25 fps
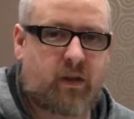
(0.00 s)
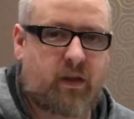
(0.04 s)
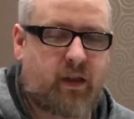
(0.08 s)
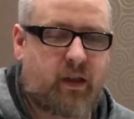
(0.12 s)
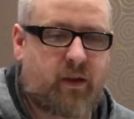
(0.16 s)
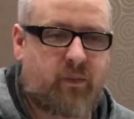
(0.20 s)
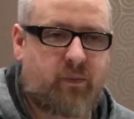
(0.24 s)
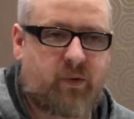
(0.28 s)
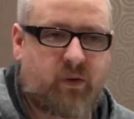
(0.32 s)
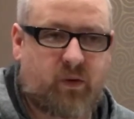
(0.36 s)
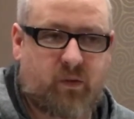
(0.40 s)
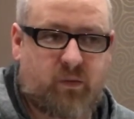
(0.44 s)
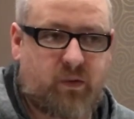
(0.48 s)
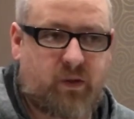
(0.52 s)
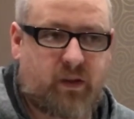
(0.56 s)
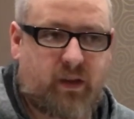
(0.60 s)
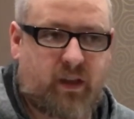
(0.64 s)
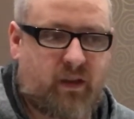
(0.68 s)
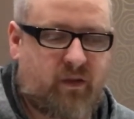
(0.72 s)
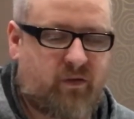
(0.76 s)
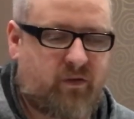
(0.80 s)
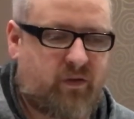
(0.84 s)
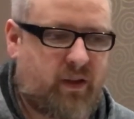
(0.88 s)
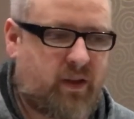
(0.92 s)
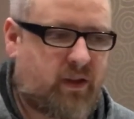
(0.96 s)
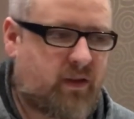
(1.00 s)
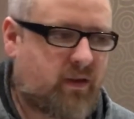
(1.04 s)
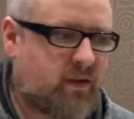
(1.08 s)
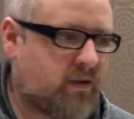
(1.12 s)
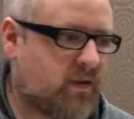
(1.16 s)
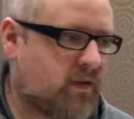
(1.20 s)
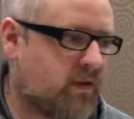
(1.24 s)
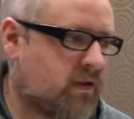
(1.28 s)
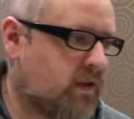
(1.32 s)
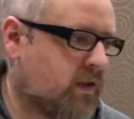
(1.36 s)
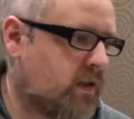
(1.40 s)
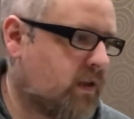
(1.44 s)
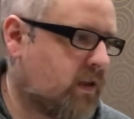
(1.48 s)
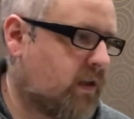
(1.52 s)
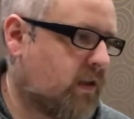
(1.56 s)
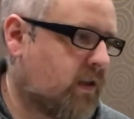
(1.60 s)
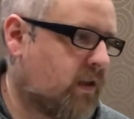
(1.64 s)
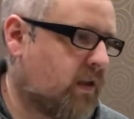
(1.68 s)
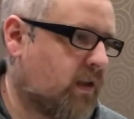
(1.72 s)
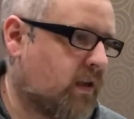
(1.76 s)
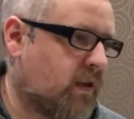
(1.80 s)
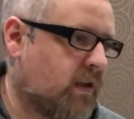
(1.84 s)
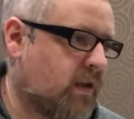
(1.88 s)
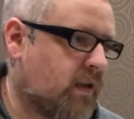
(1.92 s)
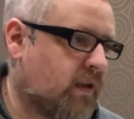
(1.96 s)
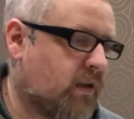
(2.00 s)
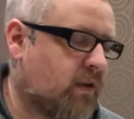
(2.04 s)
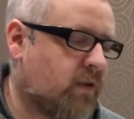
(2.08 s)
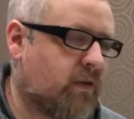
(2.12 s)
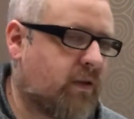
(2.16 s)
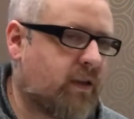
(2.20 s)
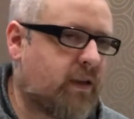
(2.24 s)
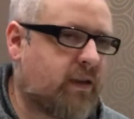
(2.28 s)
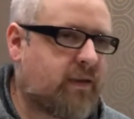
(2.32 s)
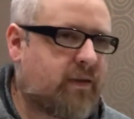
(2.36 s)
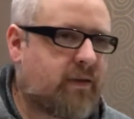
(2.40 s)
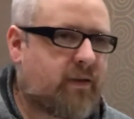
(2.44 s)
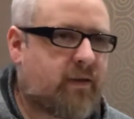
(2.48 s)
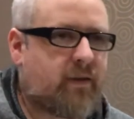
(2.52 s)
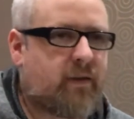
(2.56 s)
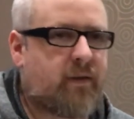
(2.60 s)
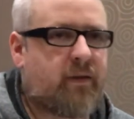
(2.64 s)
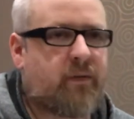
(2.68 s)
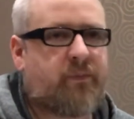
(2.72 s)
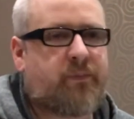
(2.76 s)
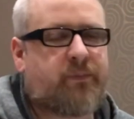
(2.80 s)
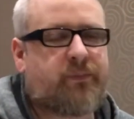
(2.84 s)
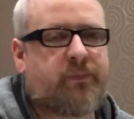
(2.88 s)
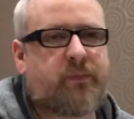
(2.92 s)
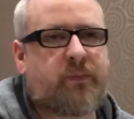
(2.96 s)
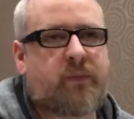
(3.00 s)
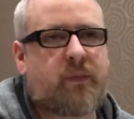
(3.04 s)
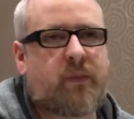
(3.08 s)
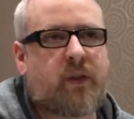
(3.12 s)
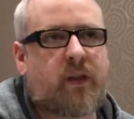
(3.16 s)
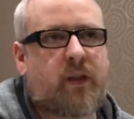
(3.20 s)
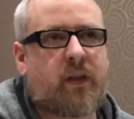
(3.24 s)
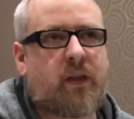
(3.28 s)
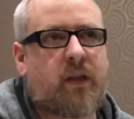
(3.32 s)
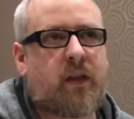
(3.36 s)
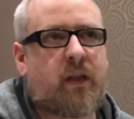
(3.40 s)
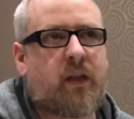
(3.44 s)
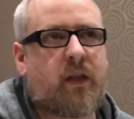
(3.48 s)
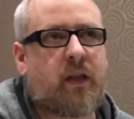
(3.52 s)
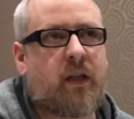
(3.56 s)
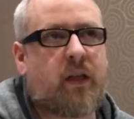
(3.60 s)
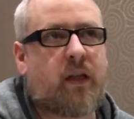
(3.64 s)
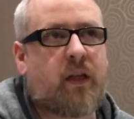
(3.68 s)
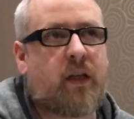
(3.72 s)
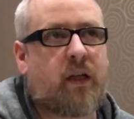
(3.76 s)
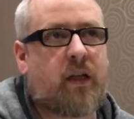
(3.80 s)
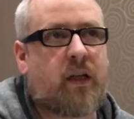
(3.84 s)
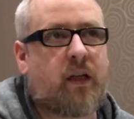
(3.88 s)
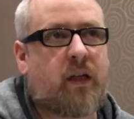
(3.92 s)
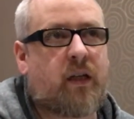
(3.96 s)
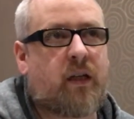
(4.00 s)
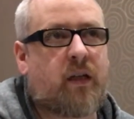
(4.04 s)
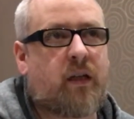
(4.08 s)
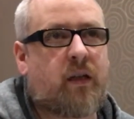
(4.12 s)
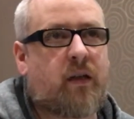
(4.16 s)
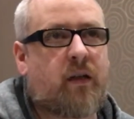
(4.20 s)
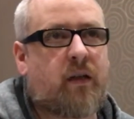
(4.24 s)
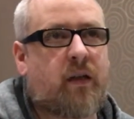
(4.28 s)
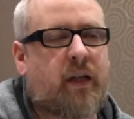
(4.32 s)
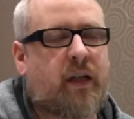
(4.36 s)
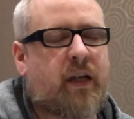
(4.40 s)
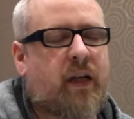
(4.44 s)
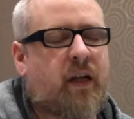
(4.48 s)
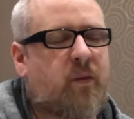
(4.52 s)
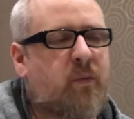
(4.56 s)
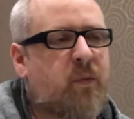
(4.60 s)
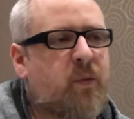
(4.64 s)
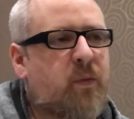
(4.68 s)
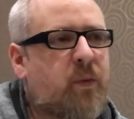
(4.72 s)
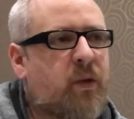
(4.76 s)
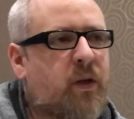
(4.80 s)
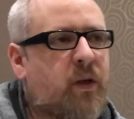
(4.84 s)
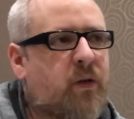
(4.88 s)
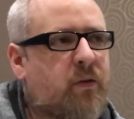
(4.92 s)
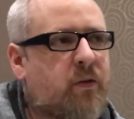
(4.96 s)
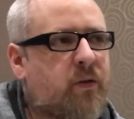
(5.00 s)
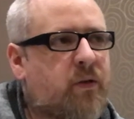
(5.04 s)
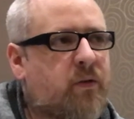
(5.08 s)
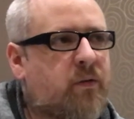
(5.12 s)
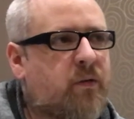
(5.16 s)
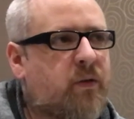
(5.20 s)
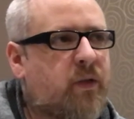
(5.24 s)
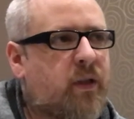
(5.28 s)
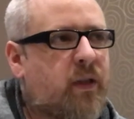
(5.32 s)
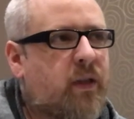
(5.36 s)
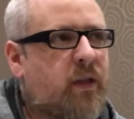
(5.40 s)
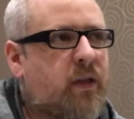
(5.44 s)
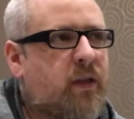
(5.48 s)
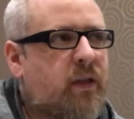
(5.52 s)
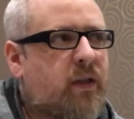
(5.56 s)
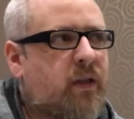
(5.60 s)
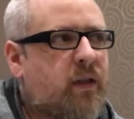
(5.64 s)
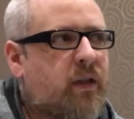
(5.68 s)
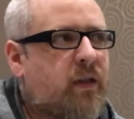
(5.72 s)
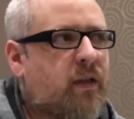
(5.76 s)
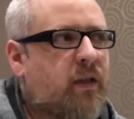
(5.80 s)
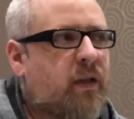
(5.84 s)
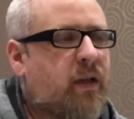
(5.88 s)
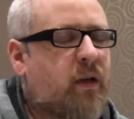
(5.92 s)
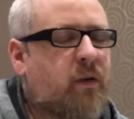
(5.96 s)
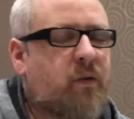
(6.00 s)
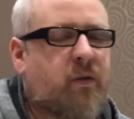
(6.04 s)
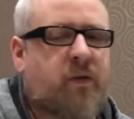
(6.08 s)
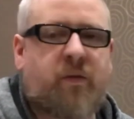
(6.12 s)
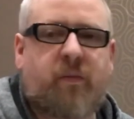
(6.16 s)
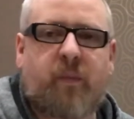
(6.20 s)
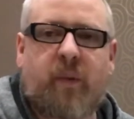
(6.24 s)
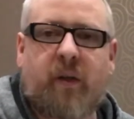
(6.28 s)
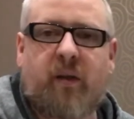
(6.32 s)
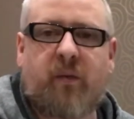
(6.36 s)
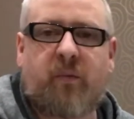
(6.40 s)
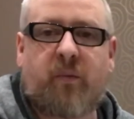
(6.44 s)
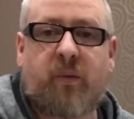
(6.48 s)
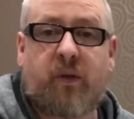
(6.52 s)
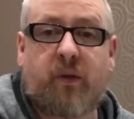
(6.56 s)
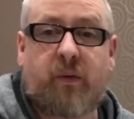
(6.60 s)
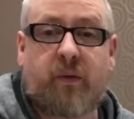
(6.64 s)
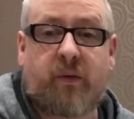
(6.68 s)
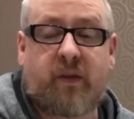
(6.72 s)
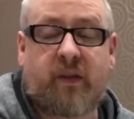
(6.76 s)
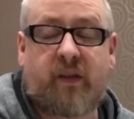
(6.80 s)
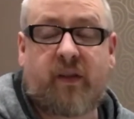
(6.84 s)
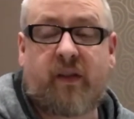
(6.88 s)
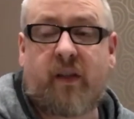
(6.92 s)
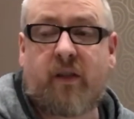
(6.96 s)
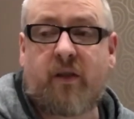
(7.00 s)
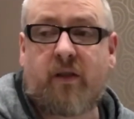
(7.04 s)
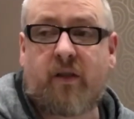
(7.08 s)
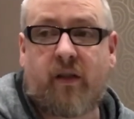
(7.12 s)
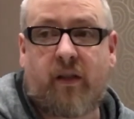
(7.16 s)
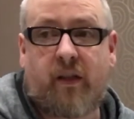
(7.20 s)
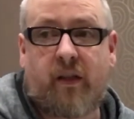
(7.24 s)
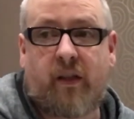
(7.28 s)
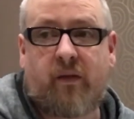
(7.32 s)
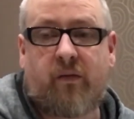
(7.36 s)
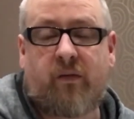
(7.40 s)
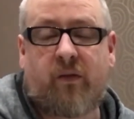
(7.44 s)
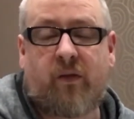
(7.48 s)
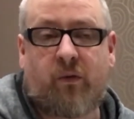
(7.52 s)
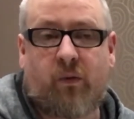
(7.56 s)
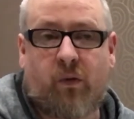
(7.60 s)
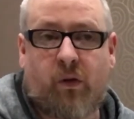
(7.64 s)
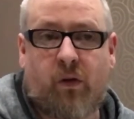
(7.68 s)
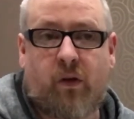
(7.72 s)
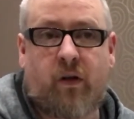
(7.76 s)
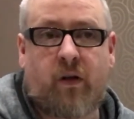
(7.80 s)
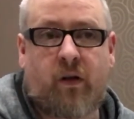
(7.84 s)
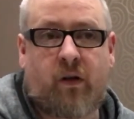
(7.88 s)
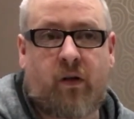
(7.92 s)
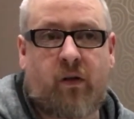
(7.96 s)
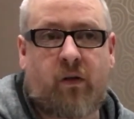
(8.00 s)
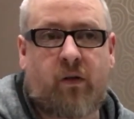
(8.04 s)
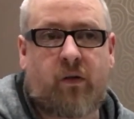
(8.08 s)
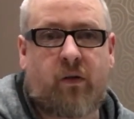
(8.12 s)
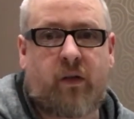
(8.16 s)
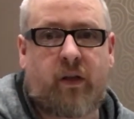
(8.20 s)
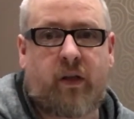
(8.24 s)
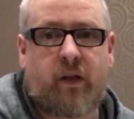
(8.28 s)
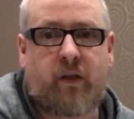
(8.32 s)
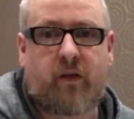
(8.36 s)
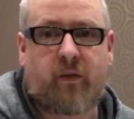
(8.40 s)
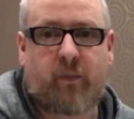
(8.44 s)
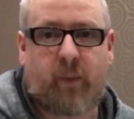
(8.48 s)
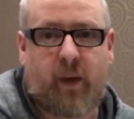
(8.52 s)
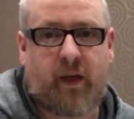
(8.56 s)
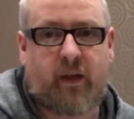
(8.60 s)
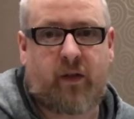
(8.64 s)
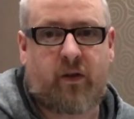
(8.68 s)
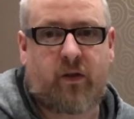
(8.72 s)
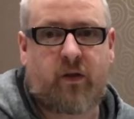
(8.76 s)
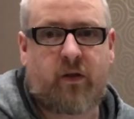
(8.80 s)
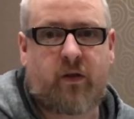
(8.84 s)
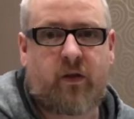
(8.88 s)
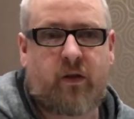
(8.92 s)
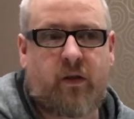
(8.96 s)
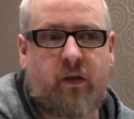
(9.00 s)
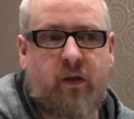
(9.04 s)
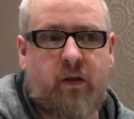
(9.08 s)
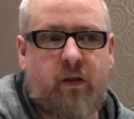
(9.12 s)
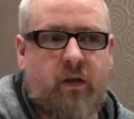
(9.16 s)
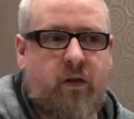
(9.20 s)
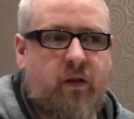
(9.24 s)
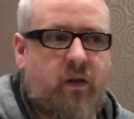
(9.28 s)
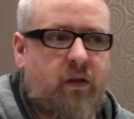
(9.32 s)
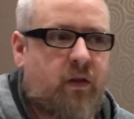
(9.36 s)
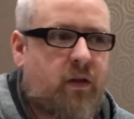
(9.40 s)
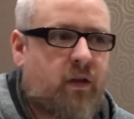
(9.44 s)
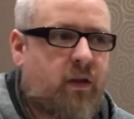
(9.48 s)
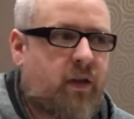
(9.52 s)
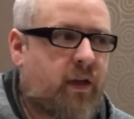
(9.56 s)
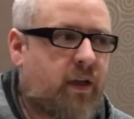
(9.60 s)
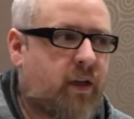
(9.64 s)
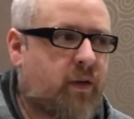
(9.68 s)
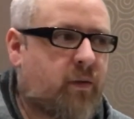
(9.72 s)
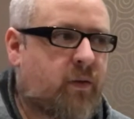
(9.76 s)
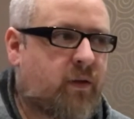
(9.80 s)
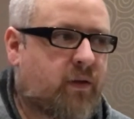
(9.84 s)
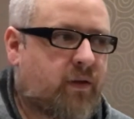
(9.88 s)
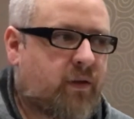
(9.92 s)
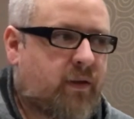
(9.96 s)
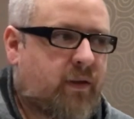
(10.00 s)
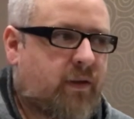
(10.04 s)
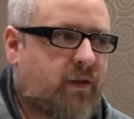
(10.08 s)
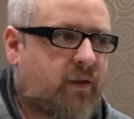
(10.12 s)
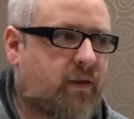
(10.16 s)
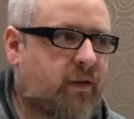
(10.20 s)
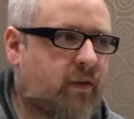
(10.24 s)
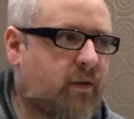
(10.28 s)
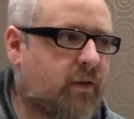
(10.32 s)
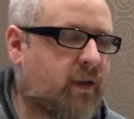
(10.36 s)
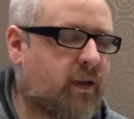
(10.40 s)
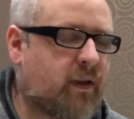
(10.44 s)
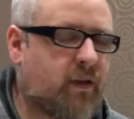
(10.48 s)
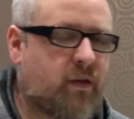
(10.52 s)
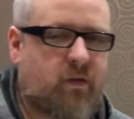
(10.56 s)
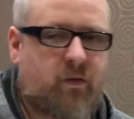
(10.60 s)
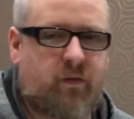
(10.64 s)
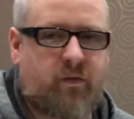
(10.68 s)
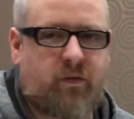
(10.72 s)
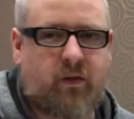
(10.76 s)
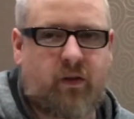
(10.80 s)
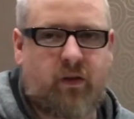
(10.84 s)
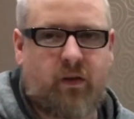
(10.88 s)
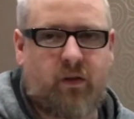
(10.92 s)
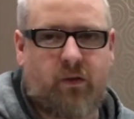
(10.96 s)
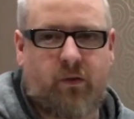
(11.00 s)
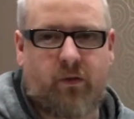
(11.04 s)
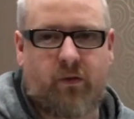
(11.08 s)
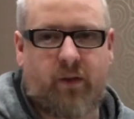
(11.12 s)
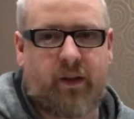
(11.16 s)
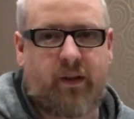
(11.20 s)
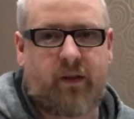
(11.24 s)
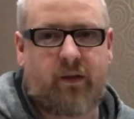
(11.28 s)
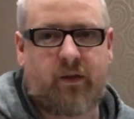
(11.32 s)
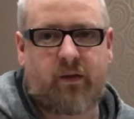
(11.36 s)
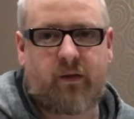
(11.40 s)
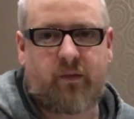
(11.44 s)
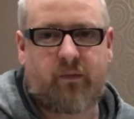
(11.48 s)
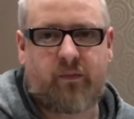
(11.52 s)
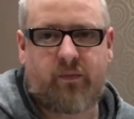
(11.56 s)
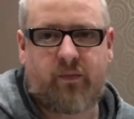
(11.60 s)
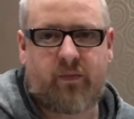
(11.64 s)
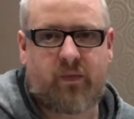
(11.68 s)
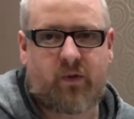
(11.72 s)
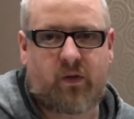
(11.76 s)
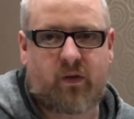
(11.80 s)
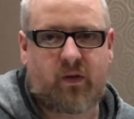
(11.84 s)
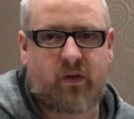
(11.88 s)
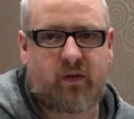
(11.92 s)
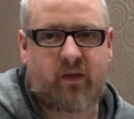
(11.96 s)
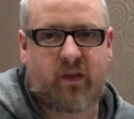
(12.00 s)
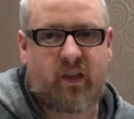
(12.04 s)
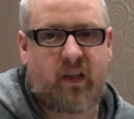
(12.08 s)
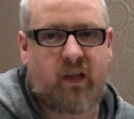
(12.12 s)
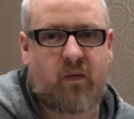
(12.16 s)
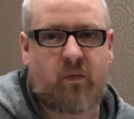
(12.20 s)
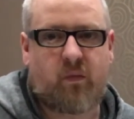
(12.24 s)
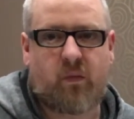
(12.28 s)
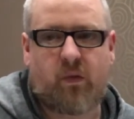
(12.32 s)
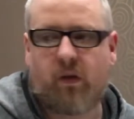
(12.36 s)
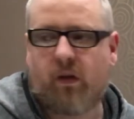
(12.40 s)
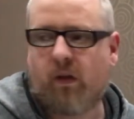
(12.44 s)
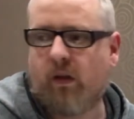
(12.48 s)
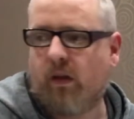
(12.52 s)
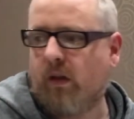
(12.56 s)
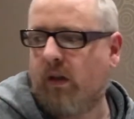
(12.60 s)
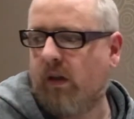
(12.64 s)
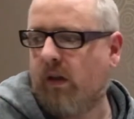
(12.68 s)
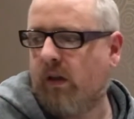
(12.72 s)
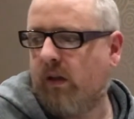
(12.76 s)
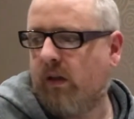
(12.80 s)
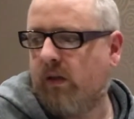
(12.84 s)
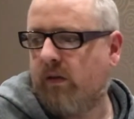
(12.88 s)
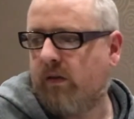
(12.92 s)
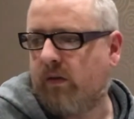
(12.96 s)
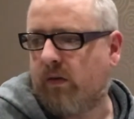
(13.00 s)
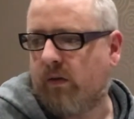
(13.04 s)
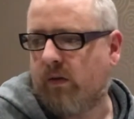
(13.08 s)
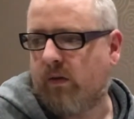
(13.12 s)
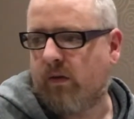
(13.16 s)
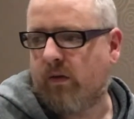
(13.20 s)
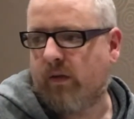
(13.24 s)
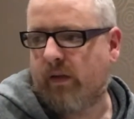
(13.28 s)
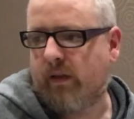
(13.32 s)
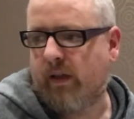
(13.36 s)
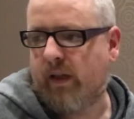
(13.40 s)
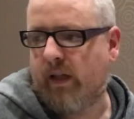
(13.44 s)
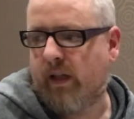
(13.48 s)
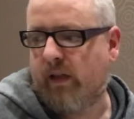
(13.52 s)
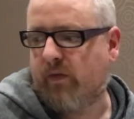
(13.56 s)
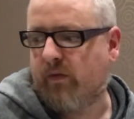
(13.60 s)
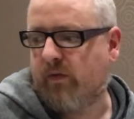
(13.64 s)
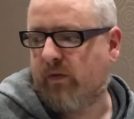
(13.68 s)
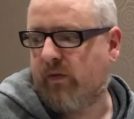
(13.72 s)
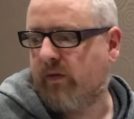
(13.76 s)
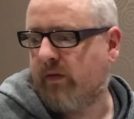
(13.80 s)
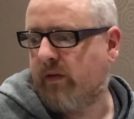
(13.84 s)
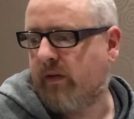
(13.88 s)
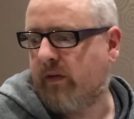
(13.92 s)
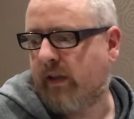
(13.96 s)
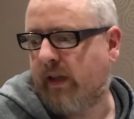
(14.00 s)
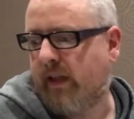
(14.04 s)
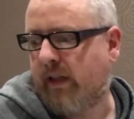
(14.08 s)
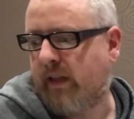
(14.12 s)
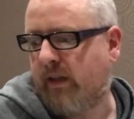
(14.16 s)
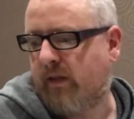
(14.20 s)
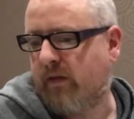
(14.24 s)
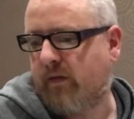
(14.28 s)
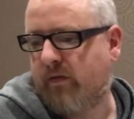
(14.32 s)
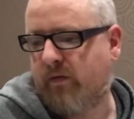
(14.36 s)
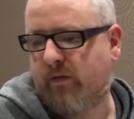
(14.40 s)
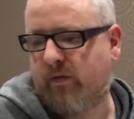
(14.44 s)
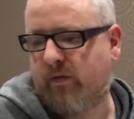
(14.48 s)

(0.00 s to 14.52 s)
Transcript: something to that effect. Or else I can't remember how you spell it, but it was essentially the word accord in Spanish, because I'm kind of going for a lowrider sort of theme. So if any of